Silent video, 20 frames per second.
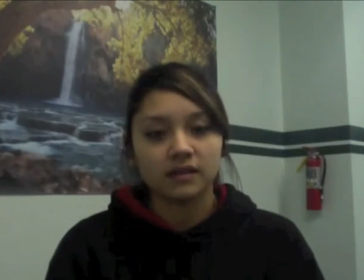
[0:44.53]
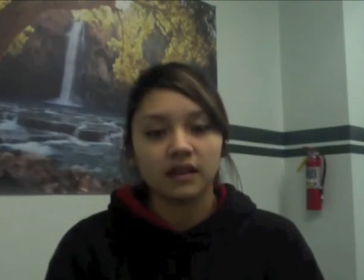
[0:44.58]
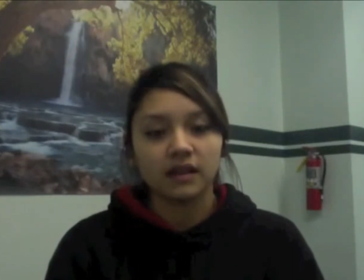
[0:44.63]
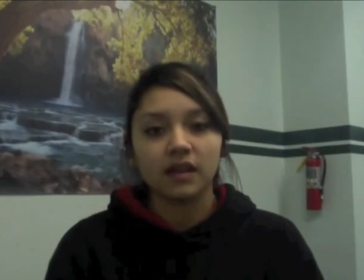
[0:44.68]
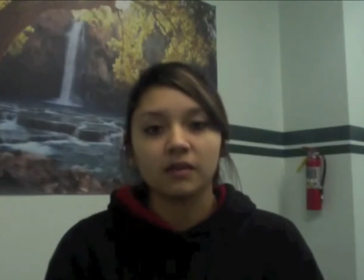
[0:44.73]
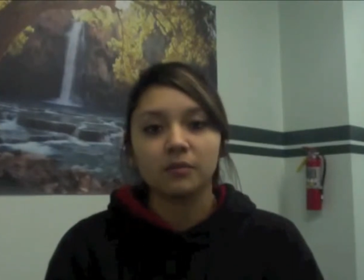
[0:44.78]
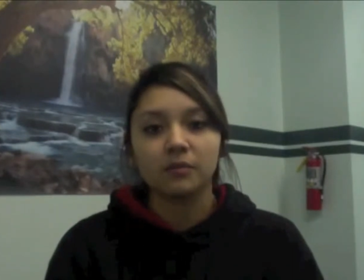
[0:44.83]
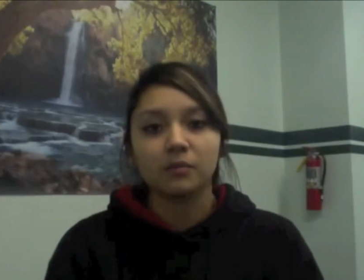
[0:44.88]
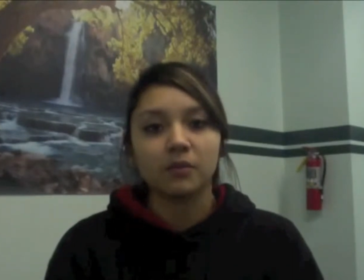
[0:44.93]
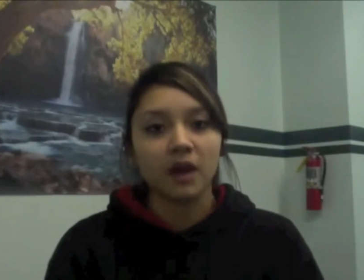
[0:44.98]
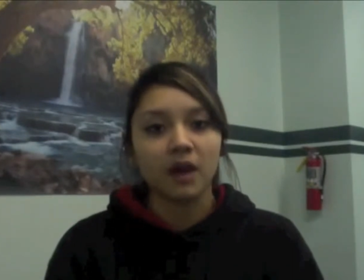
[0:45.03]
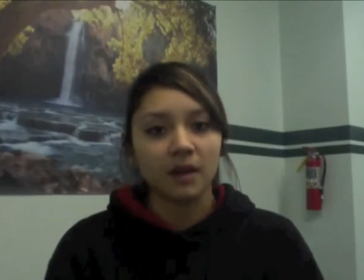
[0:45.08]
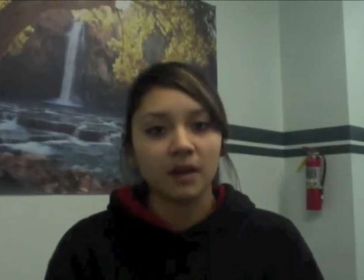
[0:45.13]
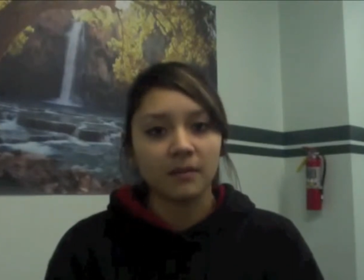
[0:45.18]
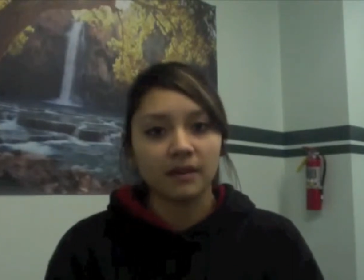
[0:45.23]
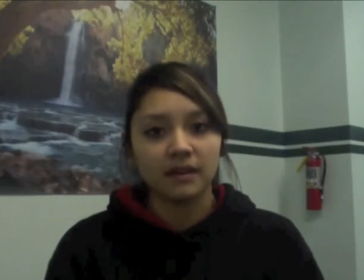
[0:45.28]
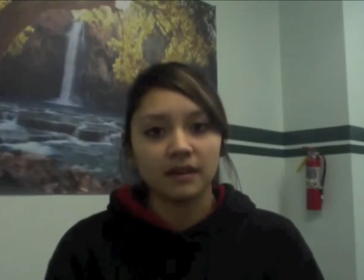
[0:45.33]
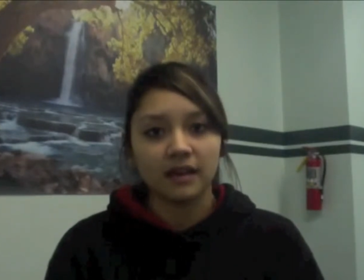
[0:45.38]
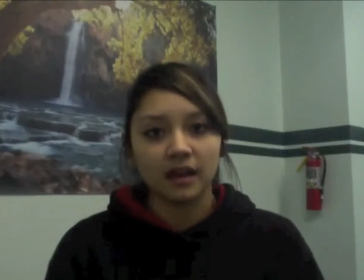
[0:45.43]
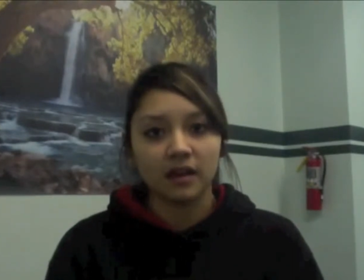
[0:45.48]
it brought me
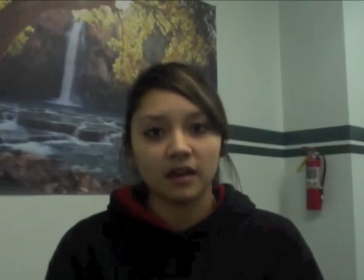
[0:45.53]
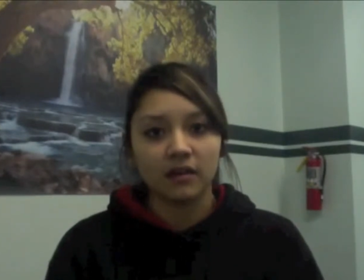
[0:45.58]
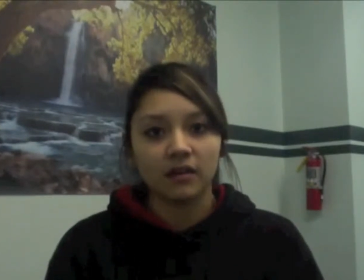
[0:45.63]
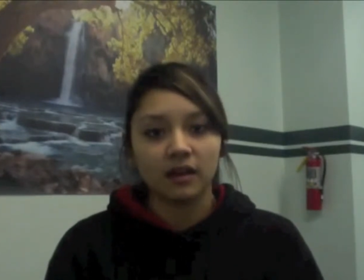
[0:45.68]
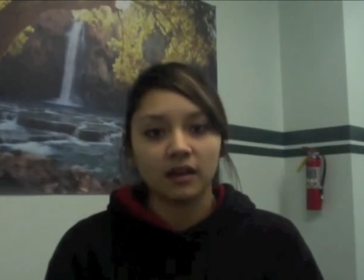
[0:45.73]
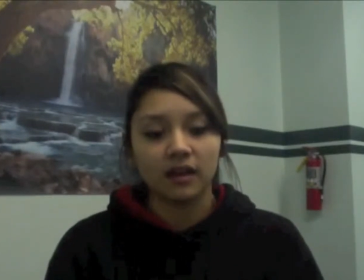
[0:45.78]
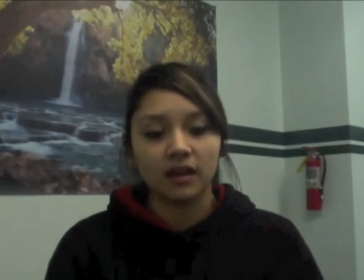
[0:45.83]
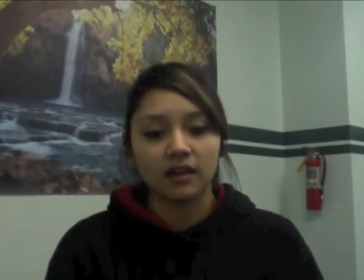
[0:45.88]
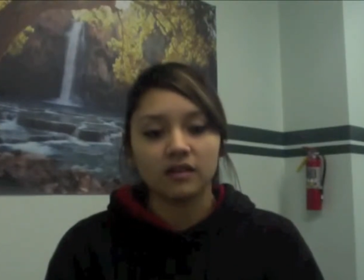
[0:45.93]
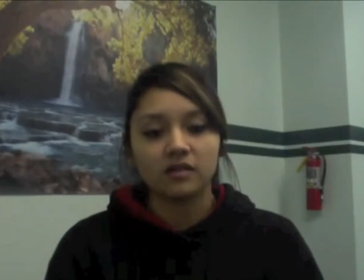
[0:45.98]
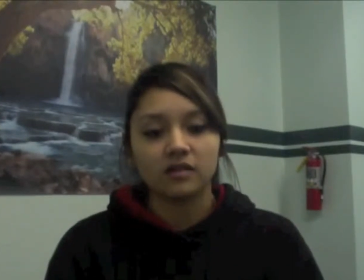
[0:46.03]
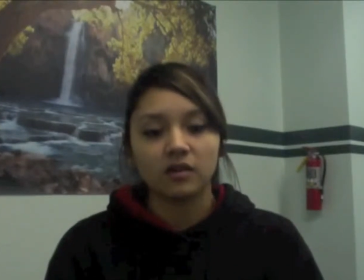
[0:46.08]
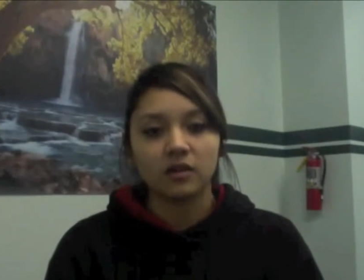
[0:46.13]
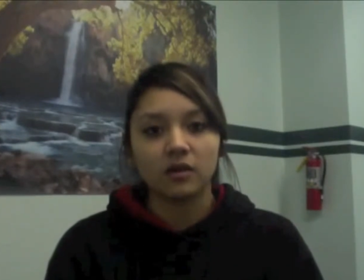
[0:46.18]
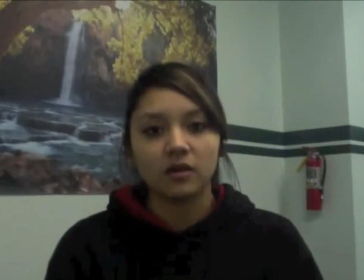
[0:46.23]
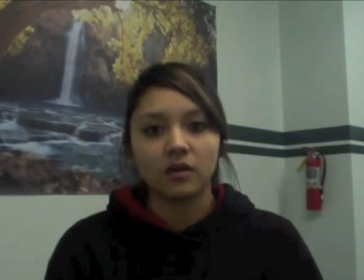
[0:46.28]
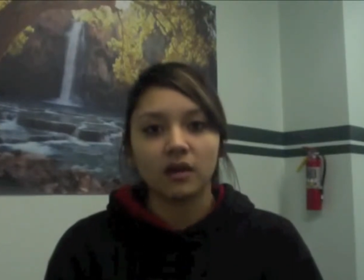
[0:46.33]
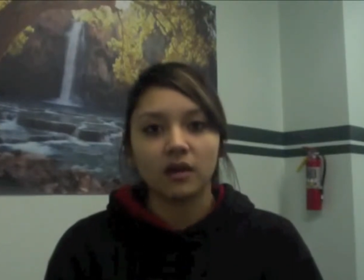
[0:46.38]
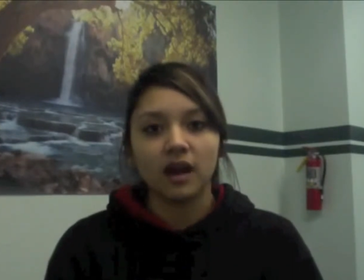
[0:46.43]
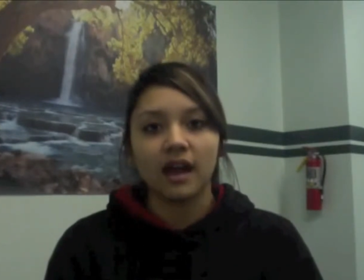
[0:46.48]
down, and so
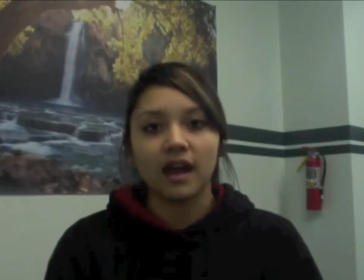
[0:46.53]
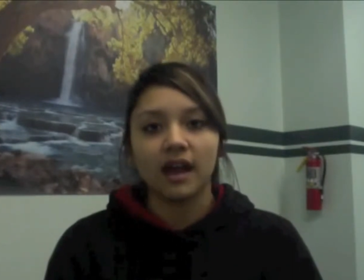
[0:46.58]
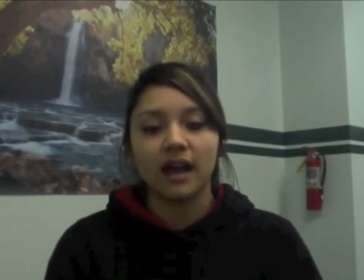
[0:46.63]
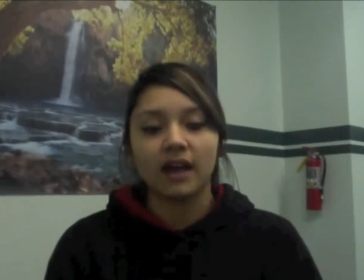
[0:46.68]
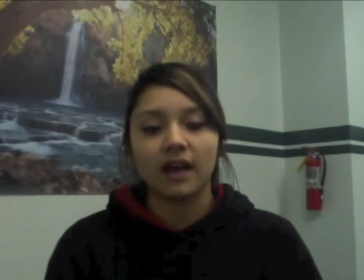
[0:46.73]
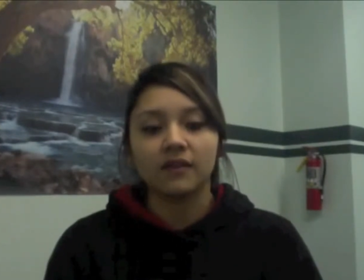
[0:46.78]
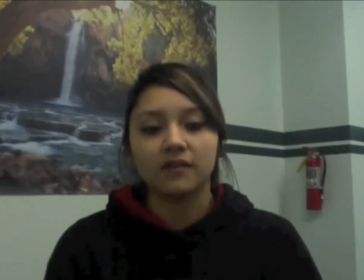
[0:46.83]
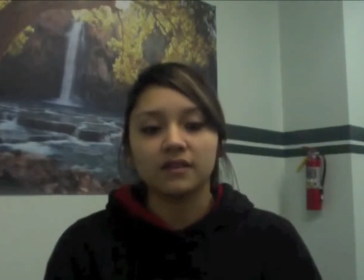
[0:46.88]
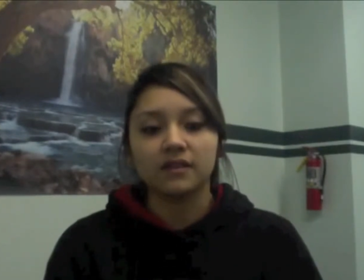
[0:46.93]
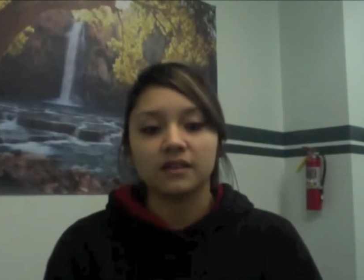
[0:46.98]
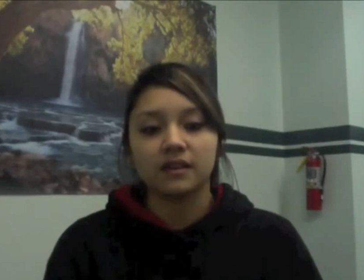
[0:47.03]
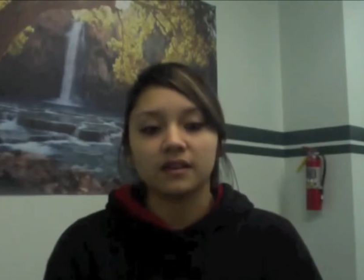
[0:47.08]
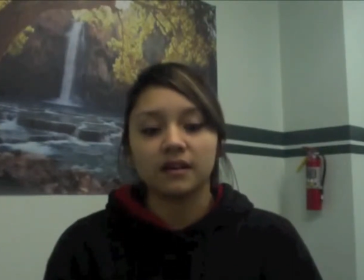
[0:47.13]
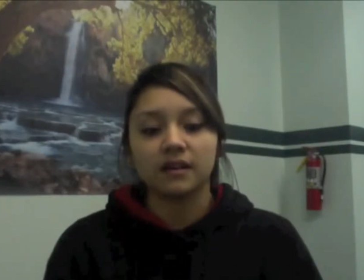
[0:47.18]
I have to